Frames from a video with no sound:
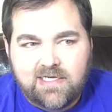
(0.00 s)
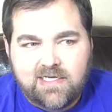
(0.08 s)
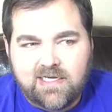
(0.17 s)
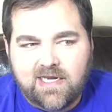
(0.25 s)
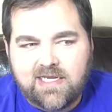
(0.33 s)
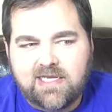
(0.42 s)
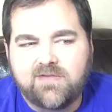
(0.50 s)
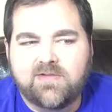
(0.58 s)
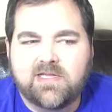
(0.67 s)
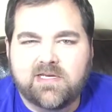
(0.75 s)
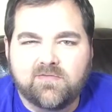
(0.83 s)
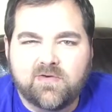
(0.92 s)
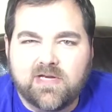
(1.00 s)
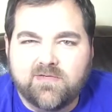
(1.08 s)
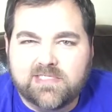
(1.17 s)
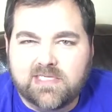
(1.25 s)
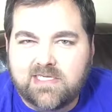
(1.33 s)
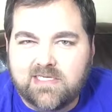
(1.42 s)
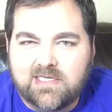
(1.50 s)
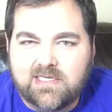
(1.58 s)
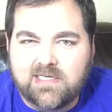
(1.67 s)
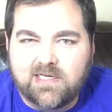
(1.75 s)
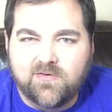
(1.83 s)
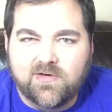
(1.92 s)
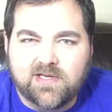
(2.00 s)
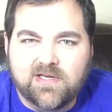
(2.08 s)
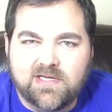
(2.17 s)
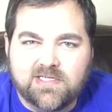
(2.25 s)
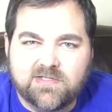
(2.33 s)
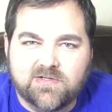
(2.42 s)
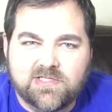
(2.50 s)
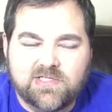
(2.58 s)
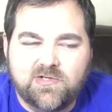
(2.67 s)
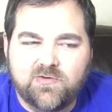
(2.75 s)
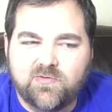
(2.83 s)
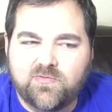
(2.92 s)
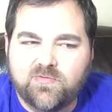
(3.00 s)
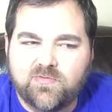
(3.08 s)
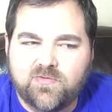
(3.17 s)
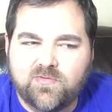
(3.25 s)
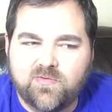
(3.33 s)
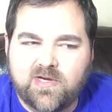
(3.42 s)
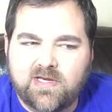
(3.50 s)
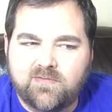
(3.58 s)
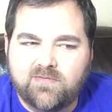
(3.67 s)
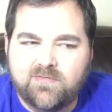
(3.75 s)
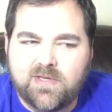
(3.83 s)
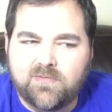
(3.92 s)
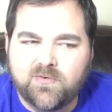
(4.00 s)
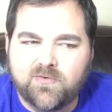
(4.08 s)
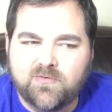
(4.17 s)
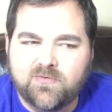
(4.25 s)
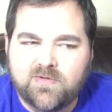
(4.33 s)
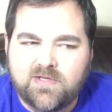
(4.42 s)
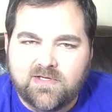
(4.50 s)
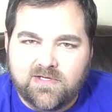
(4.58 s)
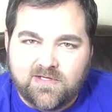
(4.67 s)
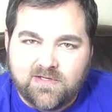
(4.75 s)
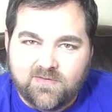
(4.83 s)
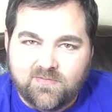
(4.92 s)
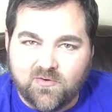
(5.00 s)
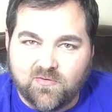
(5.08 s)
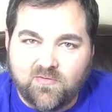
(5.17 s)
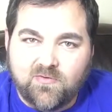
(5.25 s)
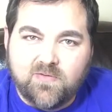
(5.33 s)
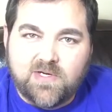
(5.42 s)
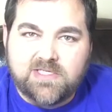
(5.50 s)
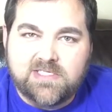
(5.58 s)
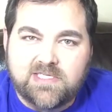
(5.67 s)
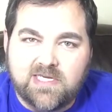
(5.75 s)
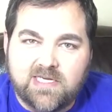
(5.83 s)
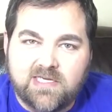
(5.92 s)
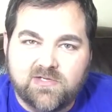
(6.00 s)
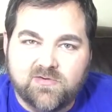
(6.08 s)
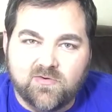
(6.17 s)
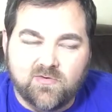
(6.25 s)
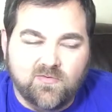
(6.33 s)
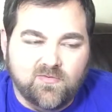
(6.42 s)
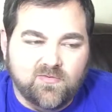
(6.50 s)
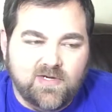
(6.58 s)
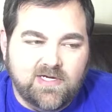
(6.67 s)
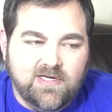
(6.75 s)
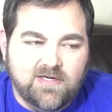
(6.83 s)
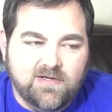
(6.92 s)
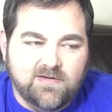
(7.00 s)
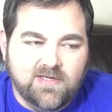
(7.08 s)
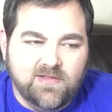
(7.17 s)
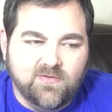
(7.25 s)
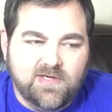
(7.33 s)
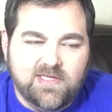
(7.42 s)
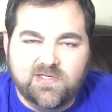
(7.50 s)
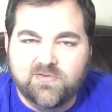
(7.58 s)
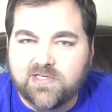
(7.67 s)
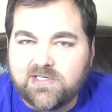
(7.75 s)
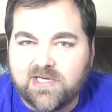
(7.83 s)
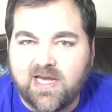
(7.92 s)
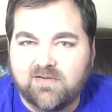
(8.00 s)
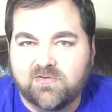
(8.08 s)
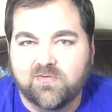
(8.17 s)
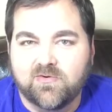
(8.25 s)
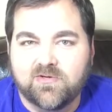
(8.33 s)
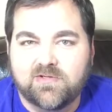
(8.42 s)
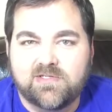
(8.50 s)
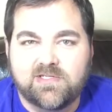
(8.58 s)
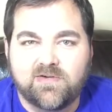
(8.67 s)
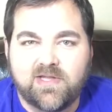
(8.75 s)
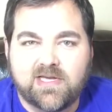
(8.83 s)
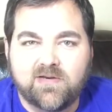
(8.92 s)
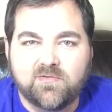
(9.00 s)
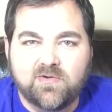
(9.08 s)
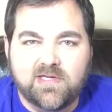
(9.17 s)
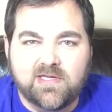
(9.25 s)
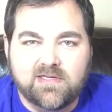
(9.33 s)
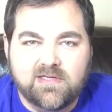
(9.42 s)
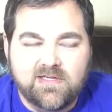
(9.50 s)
And I can even think of when I was a kid and going to concerts, the way people perform on stage, or and the way they treat you afterwards, that can really